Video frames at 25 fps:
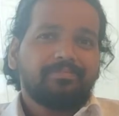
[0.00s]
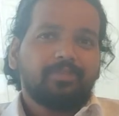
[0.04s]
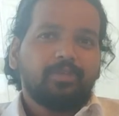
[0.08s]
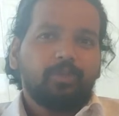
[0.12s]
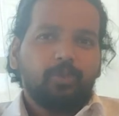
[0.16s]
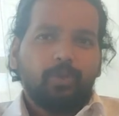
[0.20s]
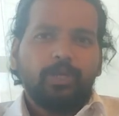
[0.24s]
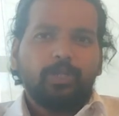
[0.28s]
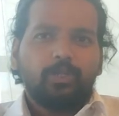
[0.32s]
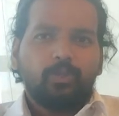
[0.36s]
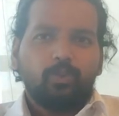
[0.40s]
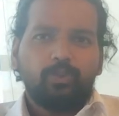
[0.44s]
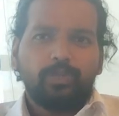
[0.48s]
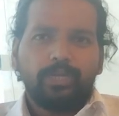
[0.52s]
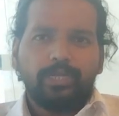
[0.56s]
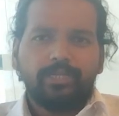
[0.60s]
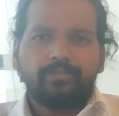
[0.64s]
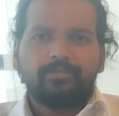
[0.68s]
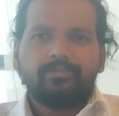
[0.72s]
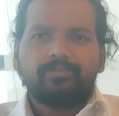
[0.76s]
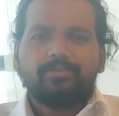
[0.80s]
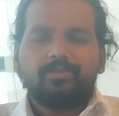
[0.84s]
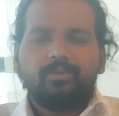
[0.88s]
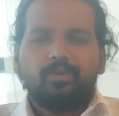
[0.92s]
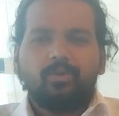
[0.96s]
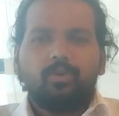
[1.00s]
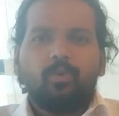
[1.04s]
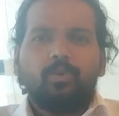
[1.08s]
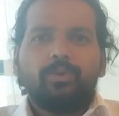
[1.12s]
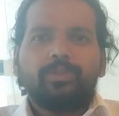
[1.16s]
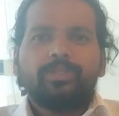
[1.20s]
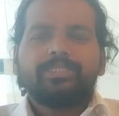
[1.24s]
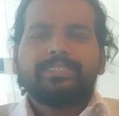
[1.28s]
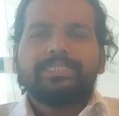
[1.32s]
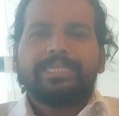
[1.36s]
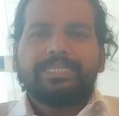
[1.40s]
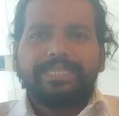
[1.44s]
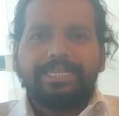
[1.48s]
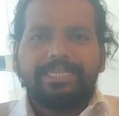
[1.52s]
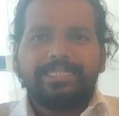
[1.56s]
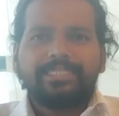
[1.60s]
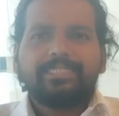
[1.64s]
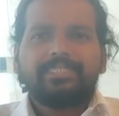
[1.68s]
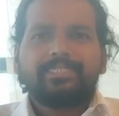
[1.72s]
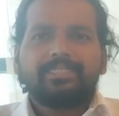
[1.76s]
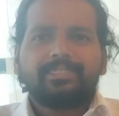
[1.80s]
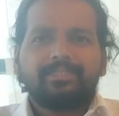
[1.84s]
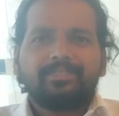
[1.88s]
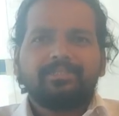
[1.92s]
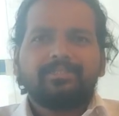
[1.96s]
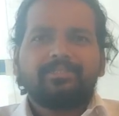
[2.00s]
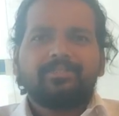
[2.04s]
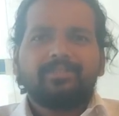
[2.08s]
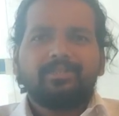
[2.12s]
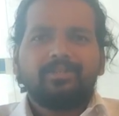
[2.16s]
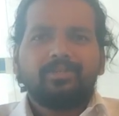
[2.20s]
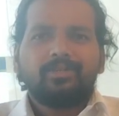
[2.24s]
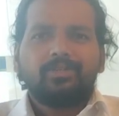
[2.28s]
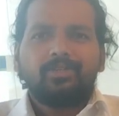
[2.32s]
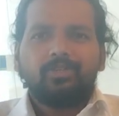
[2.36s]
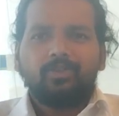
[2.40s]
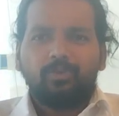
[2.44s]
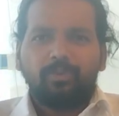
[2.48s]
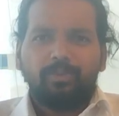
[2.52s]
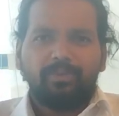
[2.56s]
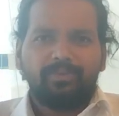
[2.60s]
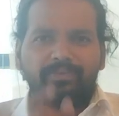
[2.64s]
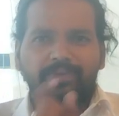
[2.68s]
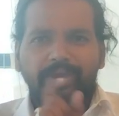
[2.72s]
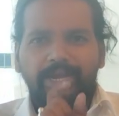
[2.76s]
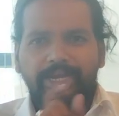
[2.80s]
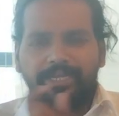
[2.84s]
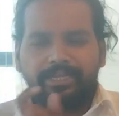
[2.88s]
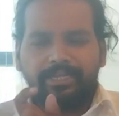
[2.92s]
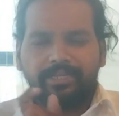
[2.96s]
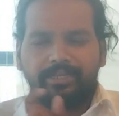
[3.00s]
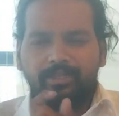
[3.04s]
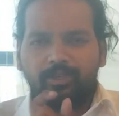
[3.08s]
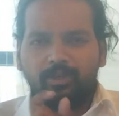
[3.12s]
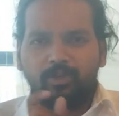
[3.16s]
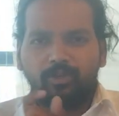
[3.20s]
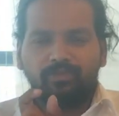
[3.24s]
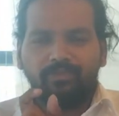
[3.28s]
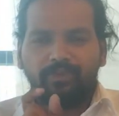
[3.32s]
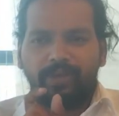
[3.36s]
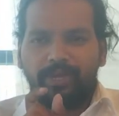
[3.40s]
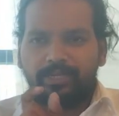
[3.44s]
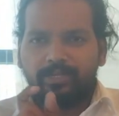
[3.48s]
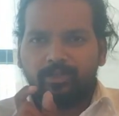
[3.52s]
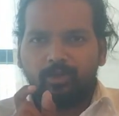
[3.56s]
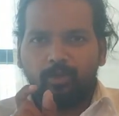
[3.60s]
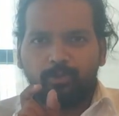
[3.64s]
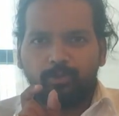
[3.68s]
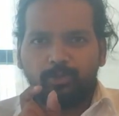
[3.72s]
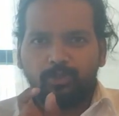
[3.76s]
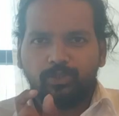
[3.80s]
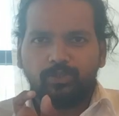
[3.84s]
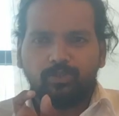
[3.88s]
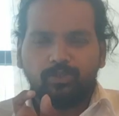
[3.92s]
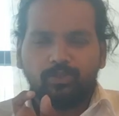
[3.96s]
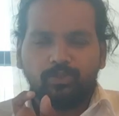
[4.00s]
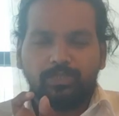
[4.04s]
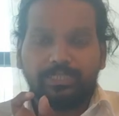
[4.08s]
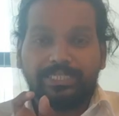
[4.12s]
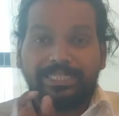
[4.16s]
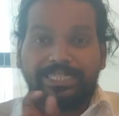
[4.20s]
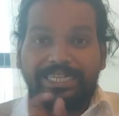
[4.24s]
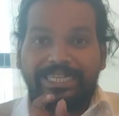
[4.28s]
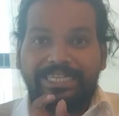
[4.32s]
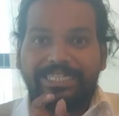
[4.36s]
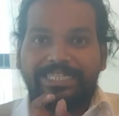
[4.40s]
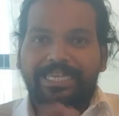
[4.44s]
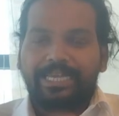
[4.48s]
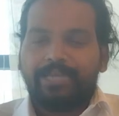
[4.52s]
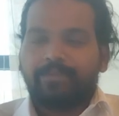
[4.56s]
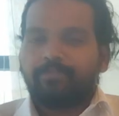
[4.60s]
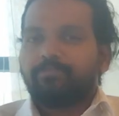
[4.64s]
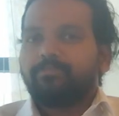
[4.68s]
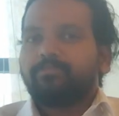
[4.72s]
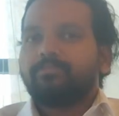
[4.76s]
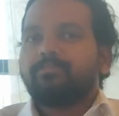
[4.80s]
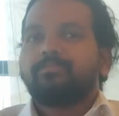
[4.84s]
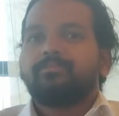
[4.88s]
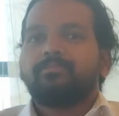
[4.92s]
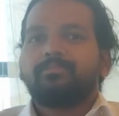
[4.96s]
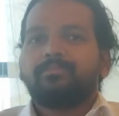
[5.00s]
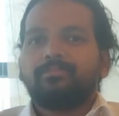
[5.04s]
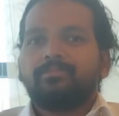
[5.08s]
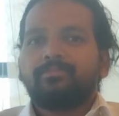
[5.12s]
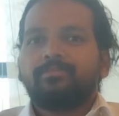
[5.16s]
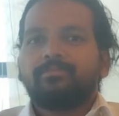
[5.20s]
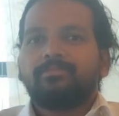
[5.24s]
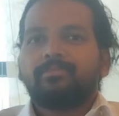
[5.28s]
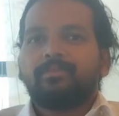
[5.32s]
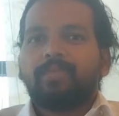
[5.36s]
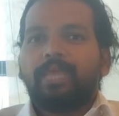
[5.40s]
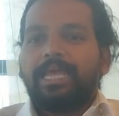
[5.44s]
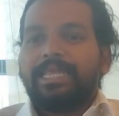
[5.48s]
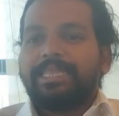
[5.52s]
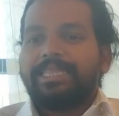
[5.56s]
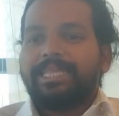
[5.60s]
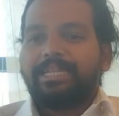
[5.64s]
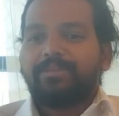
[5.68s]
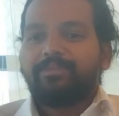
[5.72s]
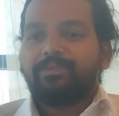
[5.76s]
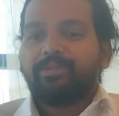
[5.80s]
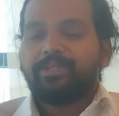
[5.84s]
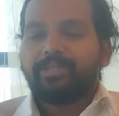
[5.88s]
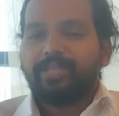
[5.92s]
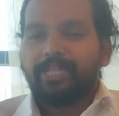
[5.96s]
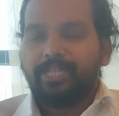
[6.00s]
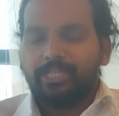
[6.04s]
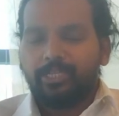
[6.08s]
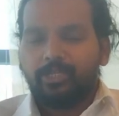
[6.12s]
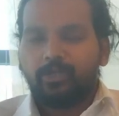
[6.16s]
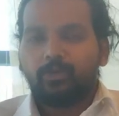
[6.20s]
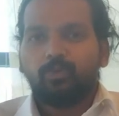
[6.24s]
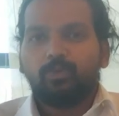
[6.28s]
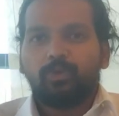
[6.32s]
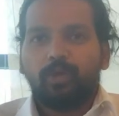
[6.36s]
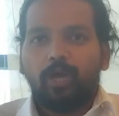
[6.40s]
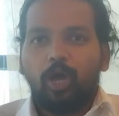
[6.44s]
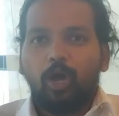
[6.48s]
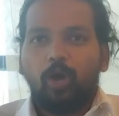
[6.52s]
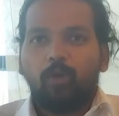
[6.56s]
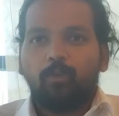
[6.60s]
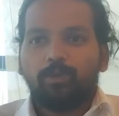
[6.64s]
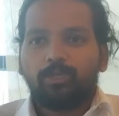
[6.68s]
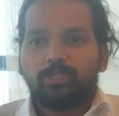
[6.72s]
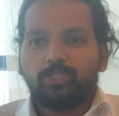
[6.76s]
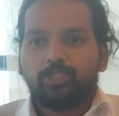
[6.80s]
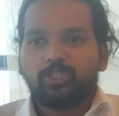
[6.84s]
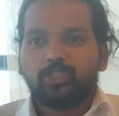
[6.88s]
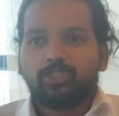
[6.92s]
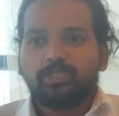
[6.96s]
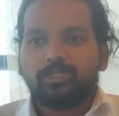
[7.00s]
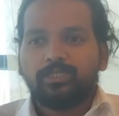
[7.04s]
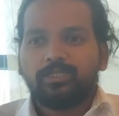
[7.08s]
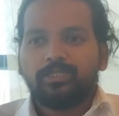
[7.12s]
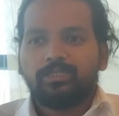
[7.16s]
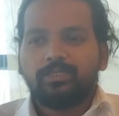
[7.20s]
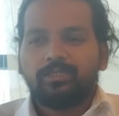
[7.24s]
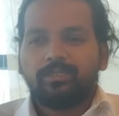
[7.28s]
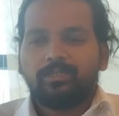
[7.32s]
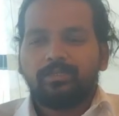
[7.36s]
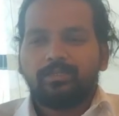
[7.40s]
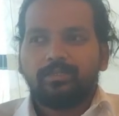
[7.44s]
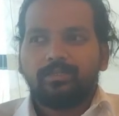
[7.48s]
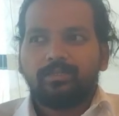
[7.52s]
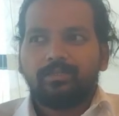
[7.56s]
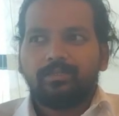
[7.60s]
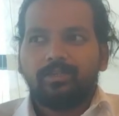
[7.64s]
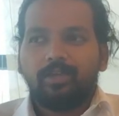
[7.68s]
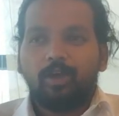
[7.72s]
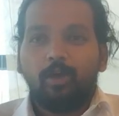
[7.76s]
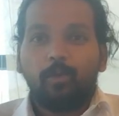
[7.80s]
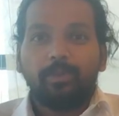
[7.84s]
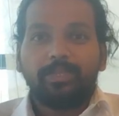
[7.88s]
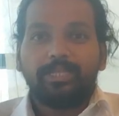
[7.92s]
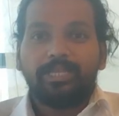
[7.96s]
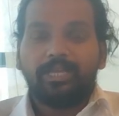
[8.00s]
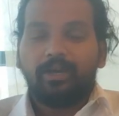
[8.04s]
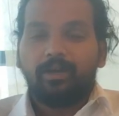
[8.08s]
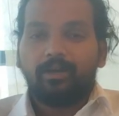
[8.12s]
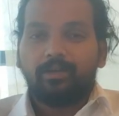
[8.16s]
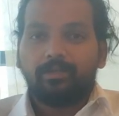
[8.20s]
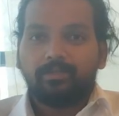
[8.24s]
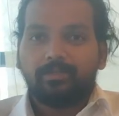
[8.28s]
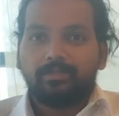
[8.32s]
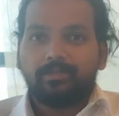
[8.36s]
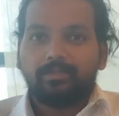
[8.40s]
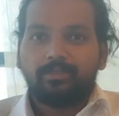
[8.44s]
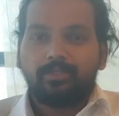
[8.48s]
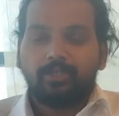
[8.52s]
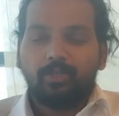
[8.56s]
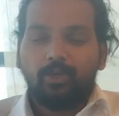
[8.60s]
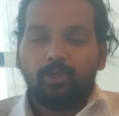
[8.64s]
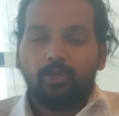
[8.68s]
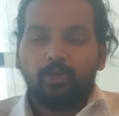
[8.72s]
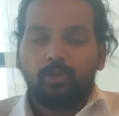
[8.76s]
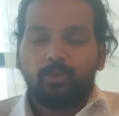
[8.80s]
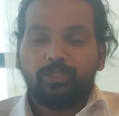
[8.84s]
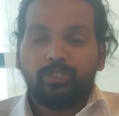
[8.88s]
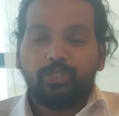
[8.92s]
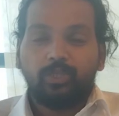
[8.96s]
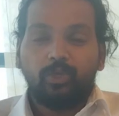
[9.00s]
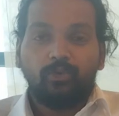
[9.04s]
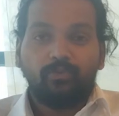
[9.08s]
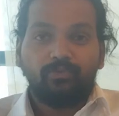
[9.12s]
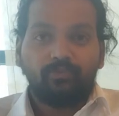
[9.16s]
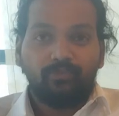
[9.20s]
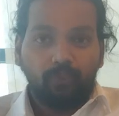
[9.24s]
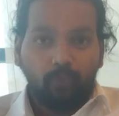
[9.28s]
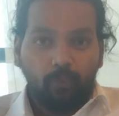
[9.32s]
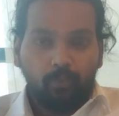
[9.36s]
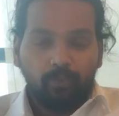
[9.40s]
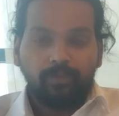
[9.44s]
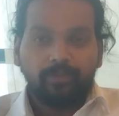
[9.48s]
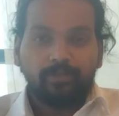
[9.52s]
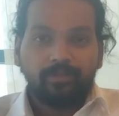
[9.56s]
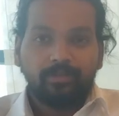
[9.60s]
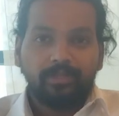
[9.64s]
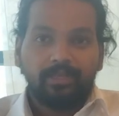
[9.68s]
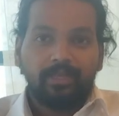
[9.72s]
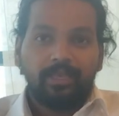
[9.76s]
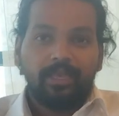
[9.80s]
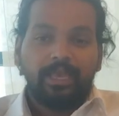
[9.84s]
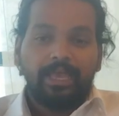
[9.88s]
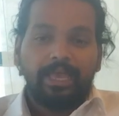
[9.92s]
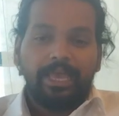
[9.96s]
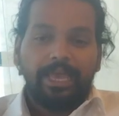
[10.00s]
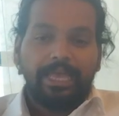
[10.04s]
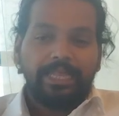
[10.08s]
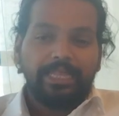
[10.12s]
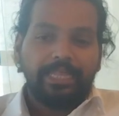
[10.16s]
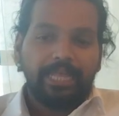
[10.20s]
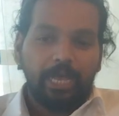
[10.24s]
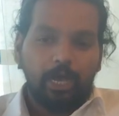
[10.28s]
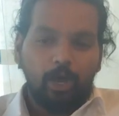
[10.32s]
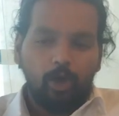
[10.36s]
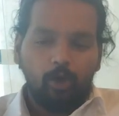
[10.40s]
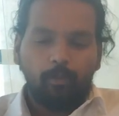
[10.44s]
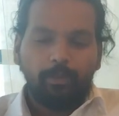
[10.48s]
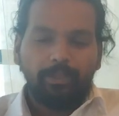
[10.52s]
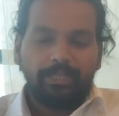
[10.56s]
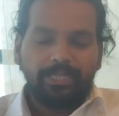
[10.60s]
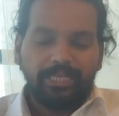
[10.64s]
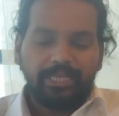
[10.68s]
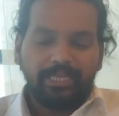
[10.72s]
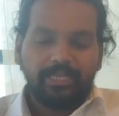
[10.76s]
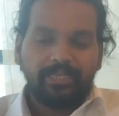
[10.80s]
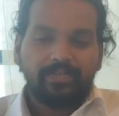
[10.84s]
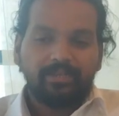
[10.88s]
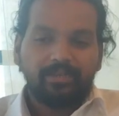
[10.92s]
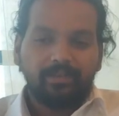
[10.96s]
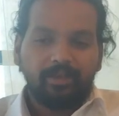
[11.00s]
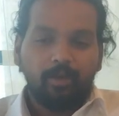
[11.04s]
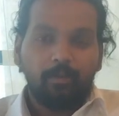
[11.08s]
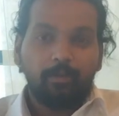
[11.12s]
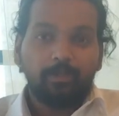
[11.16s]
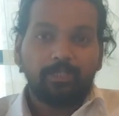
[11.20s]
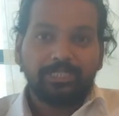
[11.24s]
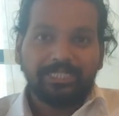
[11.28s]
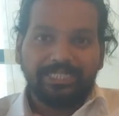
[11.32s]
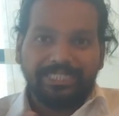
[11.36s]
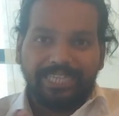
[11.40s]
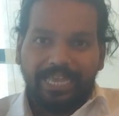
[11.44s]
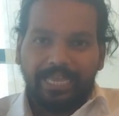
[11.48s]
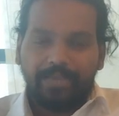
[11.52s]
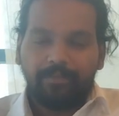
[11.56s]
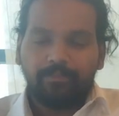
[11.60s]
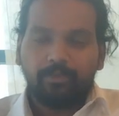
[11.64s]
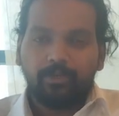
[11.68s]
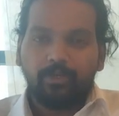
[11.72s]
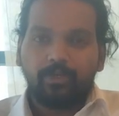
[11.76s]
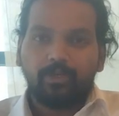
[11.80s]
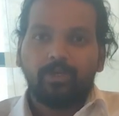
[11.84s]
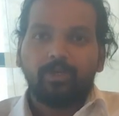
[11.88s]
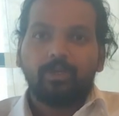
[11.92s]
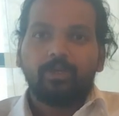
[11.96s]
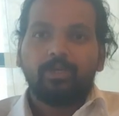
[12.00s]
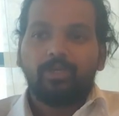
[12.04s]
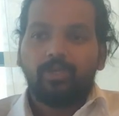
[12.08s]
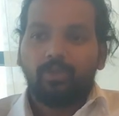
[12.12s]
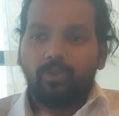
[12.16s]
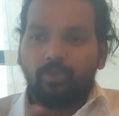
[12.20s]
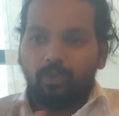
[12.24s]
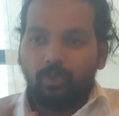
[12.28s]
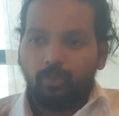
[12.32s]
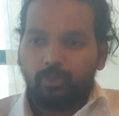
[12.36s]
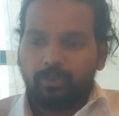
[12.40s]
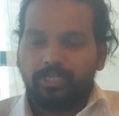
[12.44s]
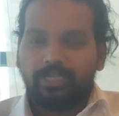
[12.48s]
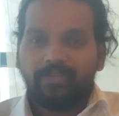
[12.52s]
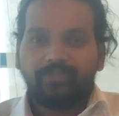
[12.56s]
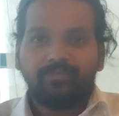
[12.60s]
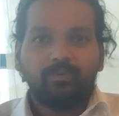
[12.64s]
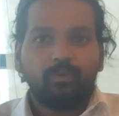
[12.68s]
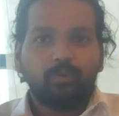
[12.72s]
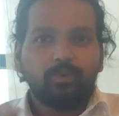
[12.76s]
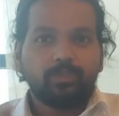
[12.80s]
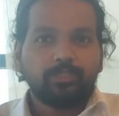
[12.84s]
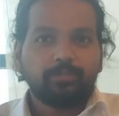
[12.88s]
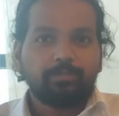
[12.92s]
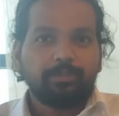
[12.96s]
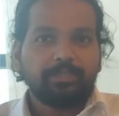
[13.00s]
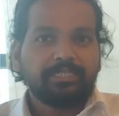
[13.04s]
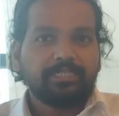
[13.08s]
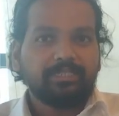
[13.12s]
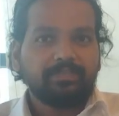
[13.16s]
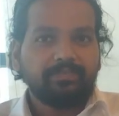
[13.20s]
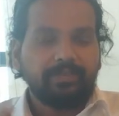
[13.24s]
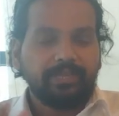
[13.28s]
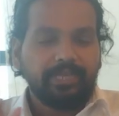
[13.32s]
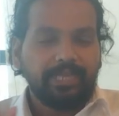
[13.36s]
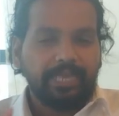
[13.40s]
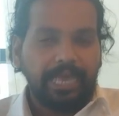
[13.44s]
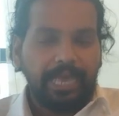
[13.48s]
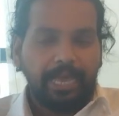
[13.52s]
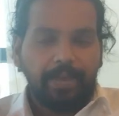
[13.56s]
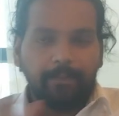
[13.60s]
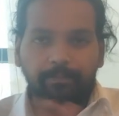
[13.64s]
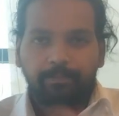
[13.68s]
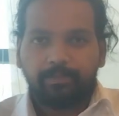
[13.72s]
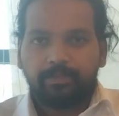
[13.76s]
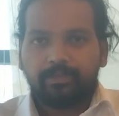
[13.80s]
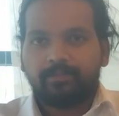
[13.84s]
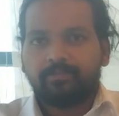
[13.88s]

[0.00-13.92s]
You can do that. Go in the settings. You'll find an option screen time, and that will tell you how many hours you're using your phone and how much time you're using for specific app.